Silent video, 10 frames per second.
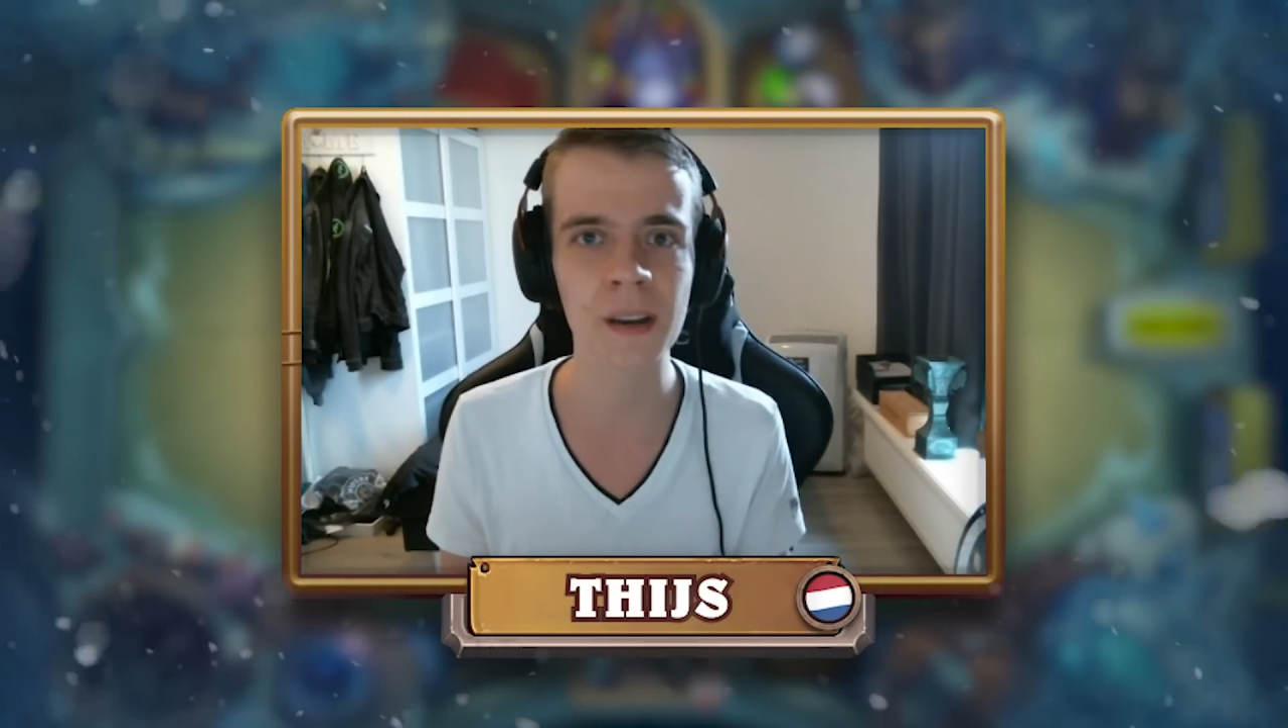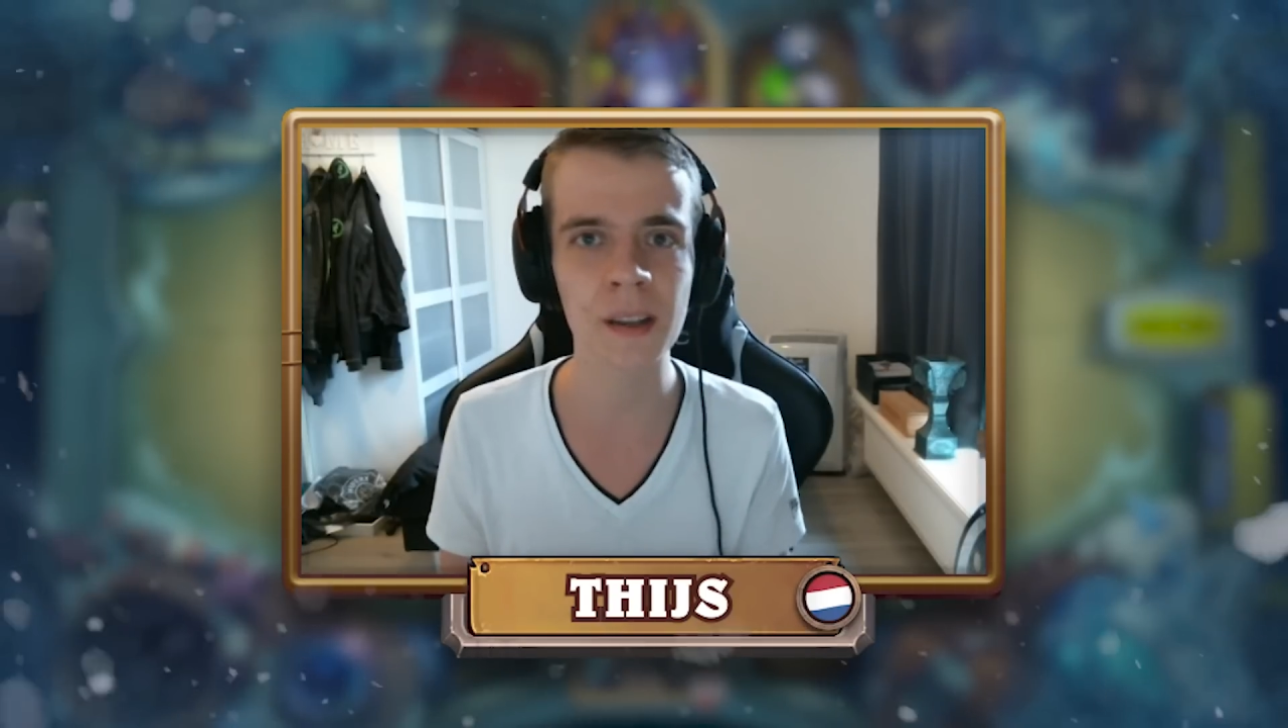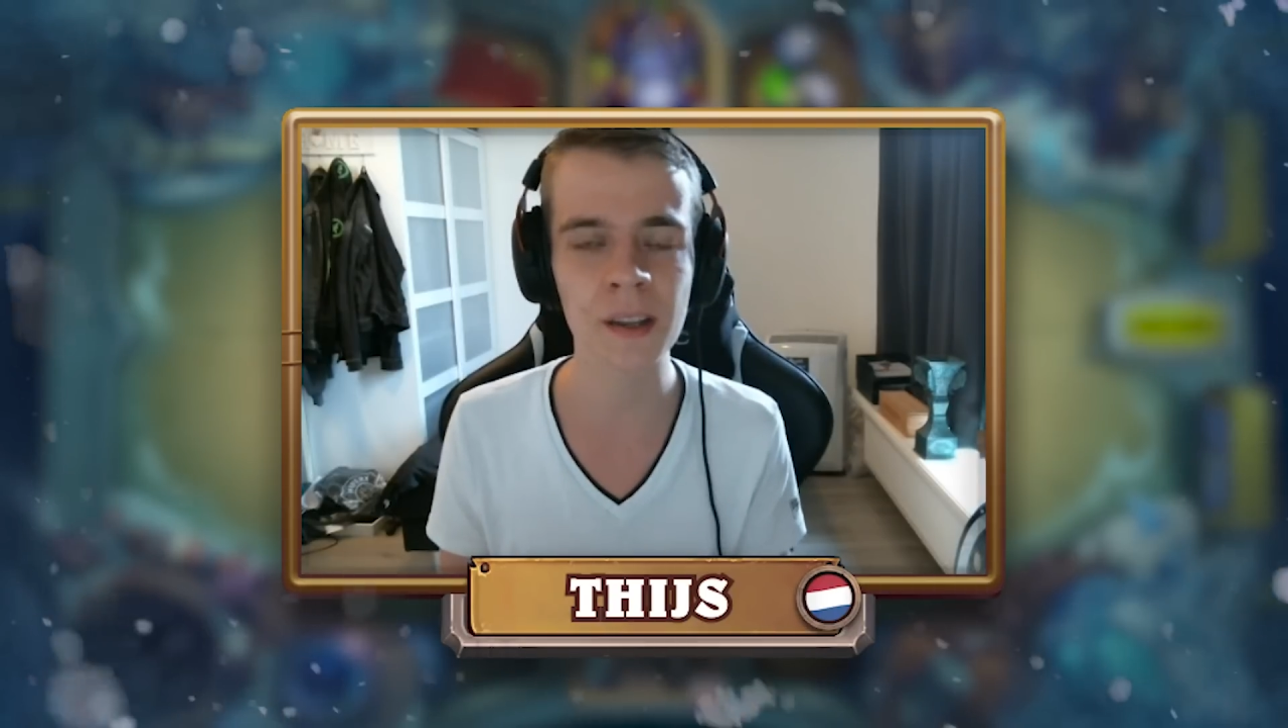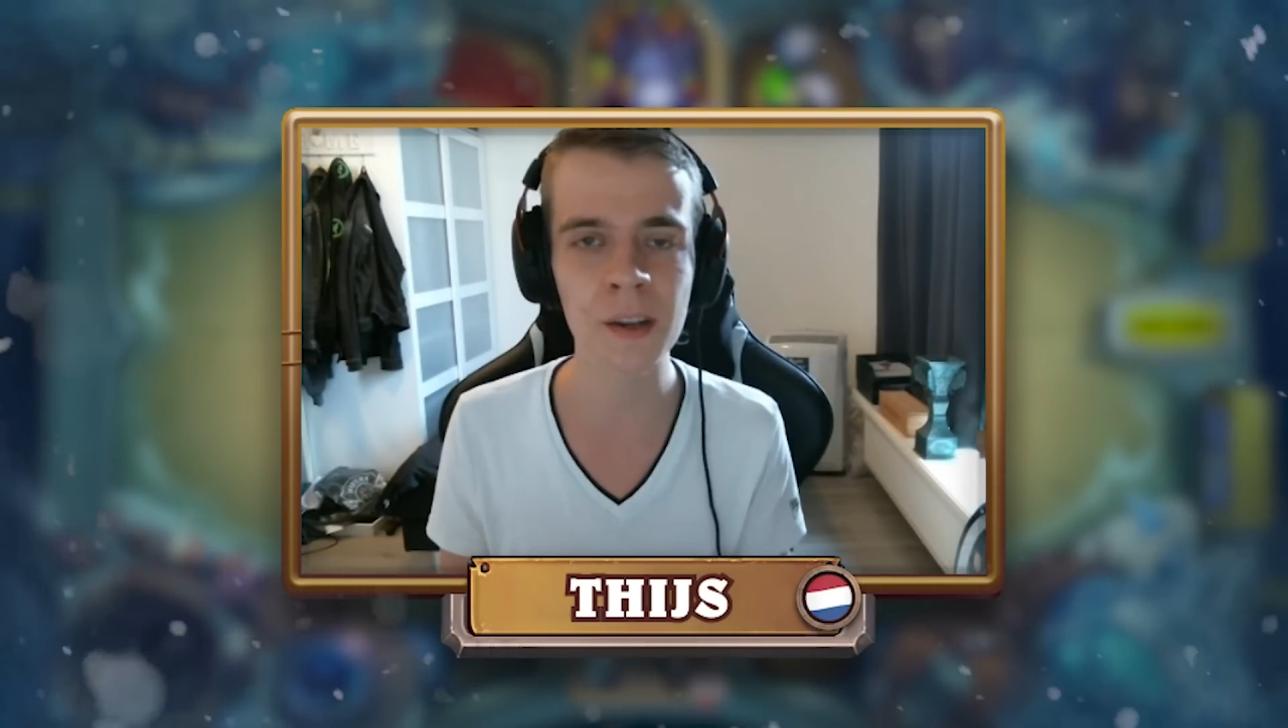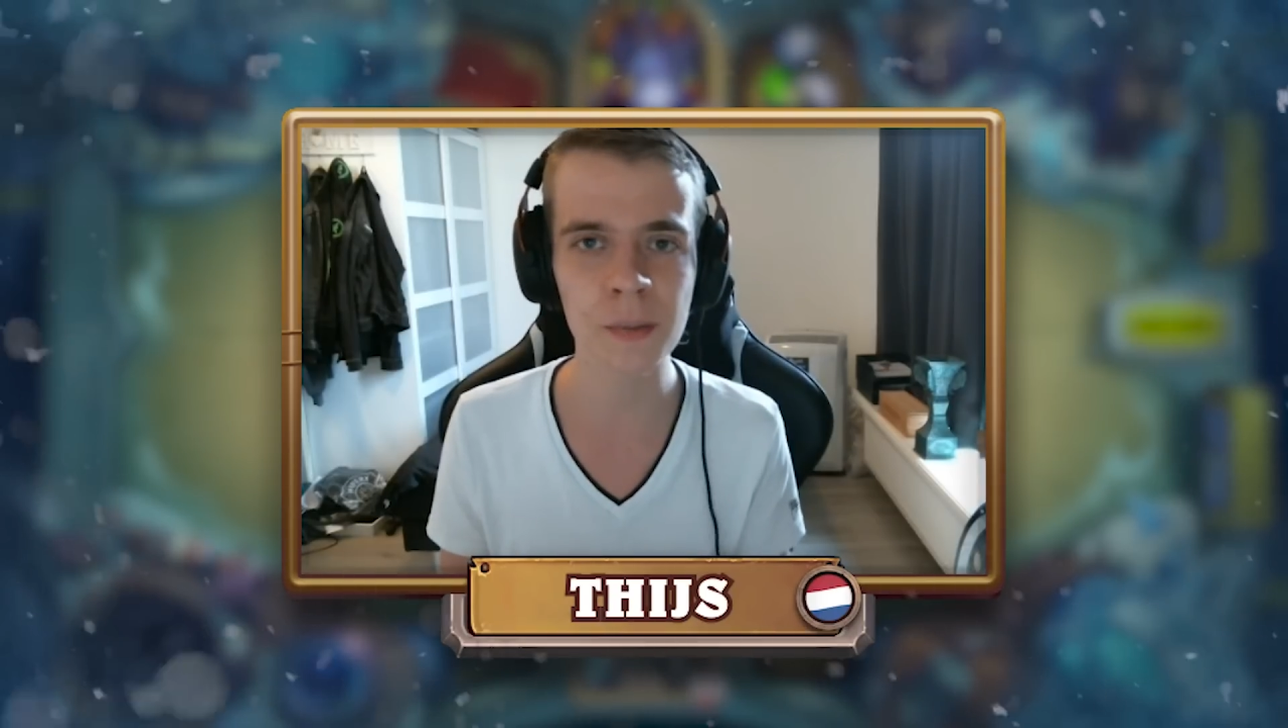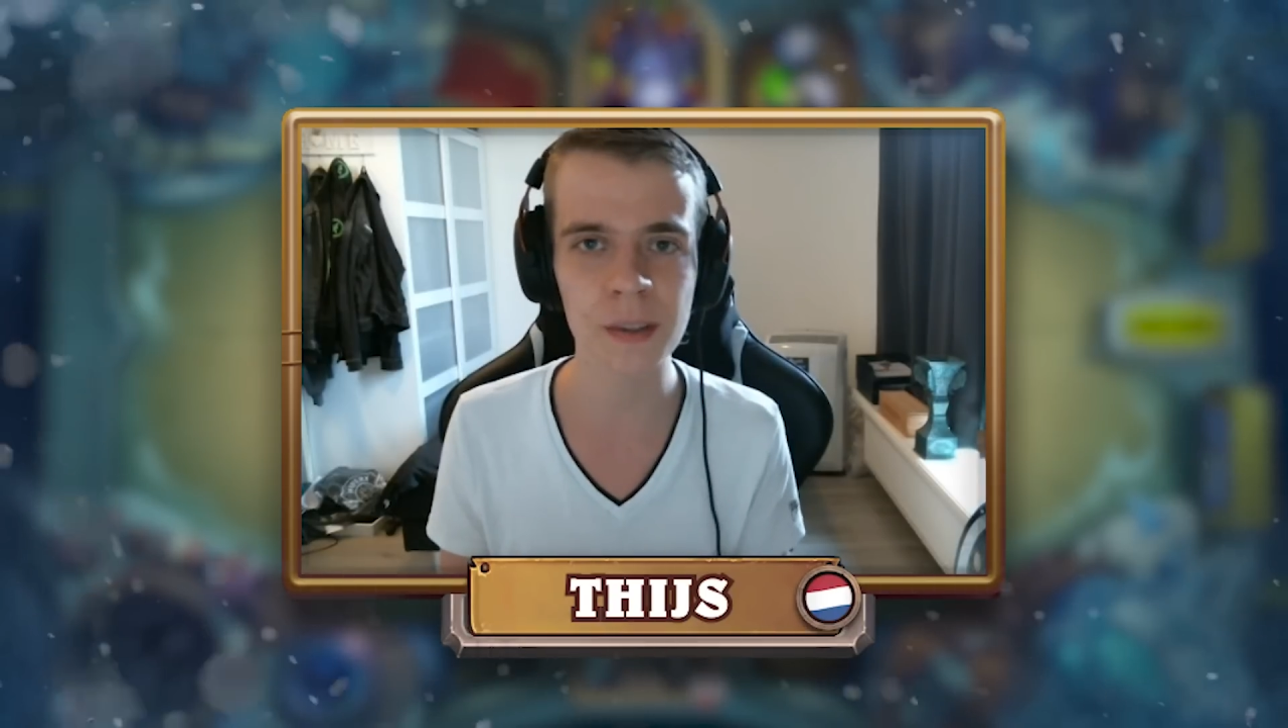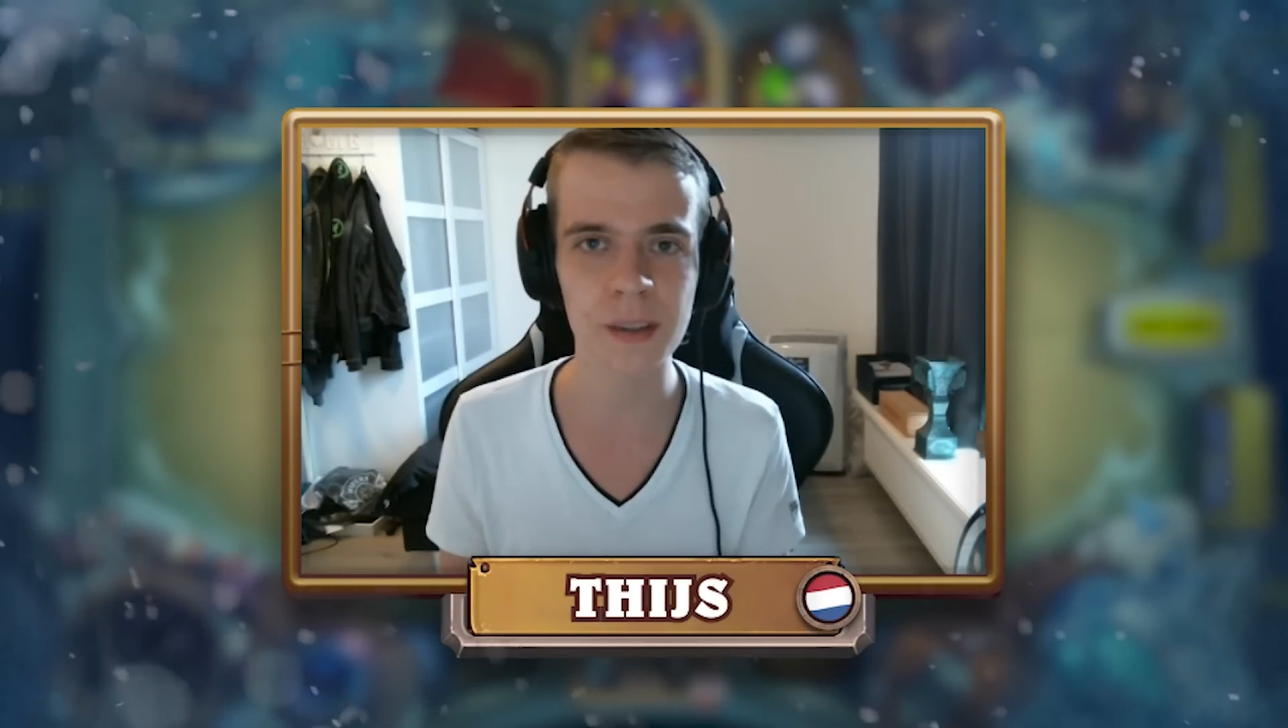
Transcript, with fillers: a little bit